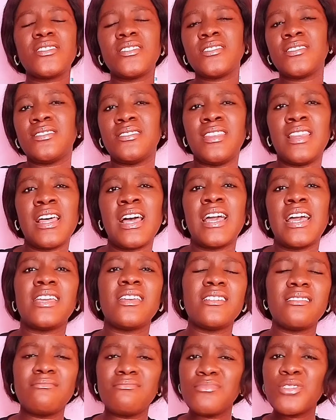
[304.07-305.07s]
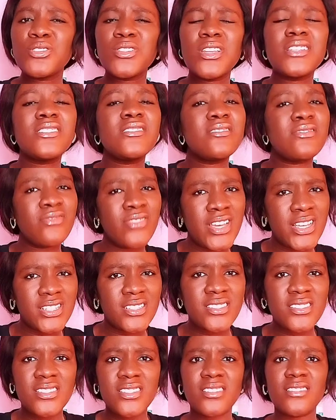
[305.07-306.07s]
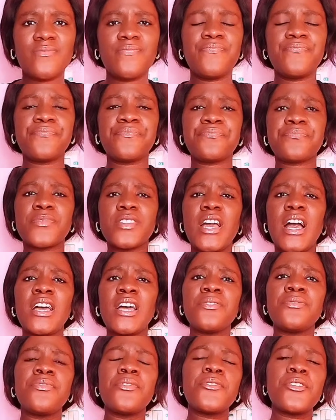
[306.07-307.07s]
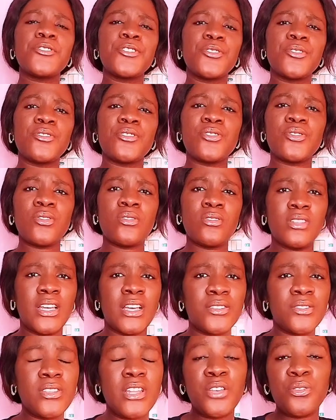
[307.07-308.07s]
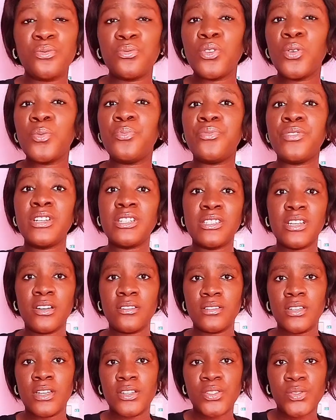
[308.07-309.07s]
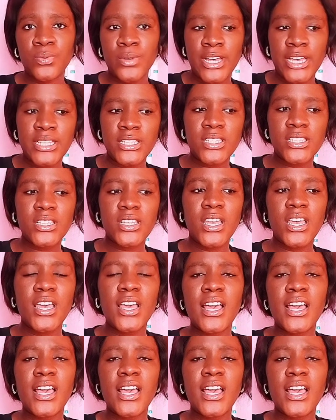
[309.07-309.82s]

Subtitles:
thing lie. Just let it rest and focus on all these others so that you not break down earthwise.